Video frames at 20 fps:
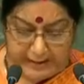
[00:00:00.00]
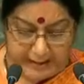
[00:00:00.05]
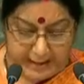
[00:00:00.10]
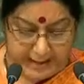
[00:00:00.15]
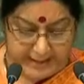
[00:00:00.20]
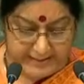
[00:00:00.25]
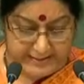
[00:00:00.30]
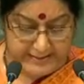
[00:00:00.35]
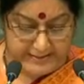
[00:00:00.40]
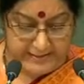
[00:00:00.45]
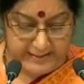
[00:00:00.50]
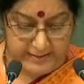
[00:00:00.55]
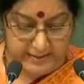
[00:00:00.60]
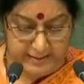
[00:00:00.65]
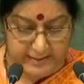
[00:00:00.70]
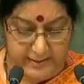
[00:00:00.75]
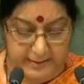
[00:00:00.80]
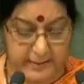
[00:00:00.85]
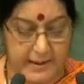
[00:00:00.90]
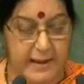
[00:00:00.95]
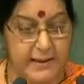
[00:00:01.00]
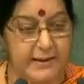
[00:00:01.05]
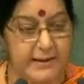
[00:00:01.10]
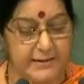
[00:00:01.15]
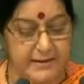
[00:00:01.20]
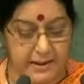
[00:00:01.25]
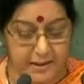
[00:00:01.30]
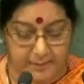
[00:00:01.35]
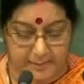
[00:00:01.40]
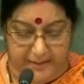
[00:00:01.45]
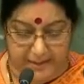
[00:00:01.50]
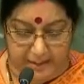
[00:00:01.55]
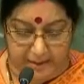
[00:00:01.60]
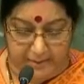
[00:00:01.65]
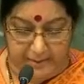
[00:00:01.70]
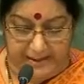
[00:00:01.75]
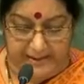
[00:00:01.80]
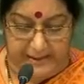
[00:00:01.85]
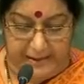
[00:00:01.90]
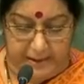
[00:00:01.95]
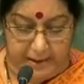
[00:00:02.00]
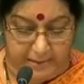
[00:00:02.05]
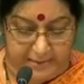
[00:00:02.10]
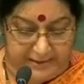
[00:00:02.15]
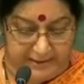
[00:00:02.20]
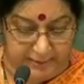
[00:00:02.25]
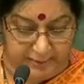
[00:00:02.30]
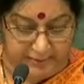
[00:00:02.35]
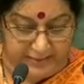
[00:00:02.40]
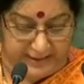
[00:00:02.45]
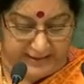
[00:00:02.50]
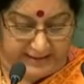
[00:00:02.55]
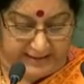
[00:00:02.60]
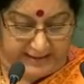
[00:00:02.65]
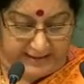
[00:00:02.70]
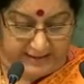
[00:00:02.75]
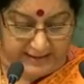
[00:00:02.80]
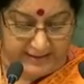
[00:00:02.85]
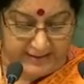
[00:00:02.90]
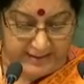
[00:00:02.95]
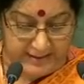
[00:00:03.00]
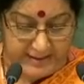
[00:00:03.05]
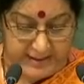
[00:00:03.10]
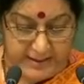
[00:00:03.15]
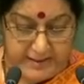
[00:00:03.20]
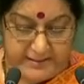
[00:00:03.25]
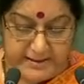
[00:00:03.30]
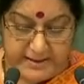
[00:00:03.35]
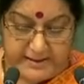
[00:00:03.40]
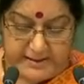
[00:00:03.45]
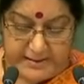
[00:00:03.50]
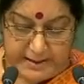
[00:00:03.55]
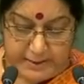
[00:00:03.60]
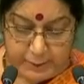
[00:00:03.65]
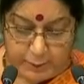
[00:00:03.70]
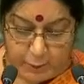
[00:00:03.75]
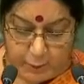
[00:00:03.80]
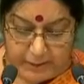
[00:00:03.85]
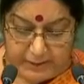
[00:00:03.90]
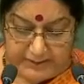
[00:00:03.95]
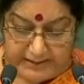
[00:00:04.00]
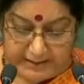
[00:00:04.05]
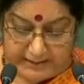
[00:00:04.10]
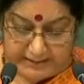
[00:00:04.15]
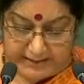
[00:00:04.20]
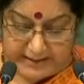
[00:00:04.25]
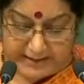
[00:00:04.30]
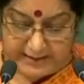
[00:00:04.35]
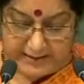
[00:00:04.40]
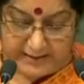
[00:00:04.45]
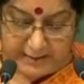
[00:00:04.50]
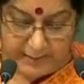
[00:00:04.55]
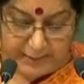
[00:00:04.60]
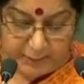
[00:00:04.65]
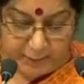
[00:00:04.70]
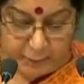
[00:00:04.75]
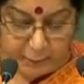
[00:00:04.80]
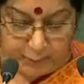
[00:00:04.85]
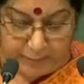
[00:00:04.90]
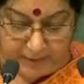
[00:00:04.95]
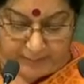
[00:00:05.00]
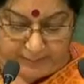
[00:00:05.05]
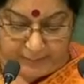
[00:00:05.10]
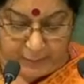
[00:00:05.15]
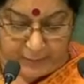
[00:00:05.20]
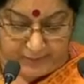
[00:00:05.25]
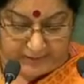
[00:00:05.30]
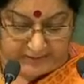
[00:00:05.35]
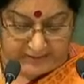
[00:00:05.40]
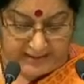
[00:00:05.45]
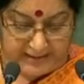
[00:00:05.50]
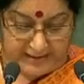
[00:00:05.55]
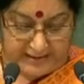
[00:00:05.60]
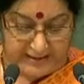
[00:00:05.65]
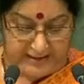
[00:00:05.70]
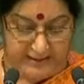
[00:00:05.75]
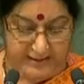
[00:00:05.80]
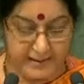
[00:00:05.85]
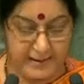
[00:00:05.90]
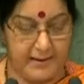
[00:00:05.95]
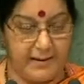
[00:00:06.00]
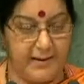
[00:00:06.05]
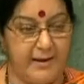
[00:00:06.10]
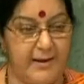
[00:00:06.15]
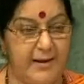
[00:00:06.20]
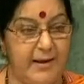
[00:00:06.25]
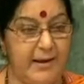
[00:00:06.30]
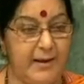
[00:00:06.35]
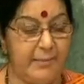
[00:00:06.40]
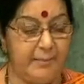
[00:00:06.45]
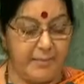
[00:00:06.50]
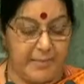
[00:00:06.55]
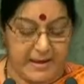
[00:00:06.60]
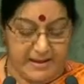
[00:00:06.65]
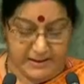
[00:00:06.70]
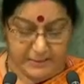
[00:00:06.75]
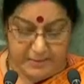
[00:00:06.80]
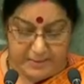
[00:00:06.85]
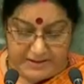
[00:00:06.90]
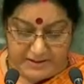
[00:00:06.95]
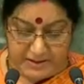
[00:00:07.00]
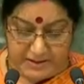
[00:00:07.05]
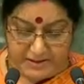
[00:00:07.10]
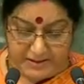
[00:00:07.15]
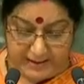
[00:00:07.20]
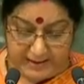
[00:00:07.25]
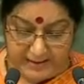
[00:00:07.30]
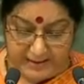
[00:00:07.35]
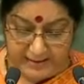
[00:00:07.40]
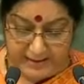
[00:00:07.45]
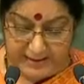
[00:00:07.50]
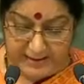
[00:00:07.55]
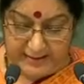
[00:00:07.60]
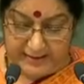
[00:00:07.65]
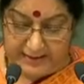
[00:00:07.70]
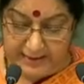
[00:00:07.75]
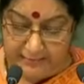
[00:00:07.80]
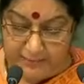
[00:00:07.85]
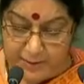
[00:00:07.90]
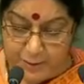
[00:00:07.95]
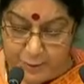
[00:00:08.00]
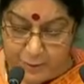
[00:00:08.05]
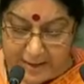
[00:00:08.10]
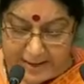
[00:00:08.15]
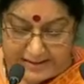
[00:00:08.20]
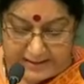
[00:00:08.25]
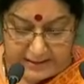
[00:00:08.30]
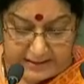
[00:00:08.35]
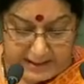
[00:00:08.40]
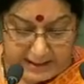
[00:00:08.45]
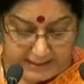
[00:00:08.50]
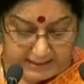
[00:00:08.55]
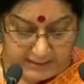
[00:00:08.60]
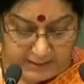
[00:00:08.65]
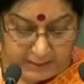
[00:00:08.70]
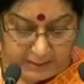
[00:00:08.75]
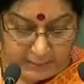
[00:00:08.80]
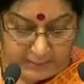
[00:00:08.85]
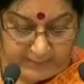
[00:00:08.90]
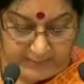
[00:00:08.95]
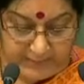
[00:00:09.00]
our path-breaking initiative for an international solar alliance is intended to make efficient solar technology available for all.